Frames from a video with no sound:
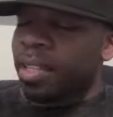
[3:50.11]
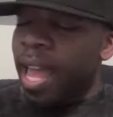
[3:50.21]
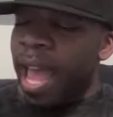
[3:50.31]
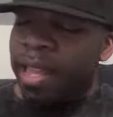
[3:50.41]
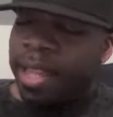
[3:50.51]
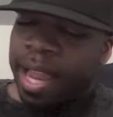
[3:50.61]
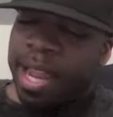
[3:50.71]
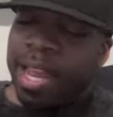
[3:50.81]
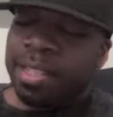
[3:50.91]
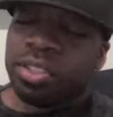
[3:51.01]
that that
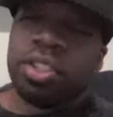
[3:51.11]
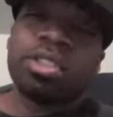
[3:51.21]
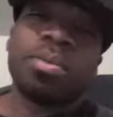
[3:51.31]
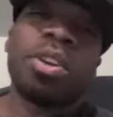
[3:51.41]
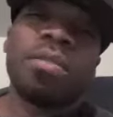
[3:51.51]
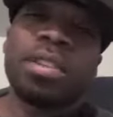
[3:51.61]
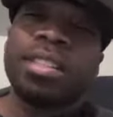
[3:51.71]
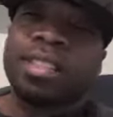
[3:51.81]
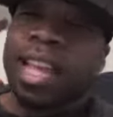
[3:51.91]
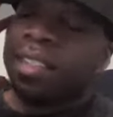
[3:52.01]
kind of turns me off
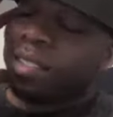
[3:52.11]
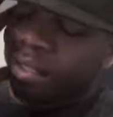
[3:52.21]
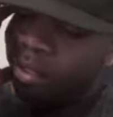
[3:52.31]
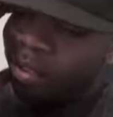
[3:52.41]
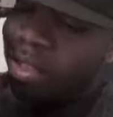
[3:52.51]
is that there's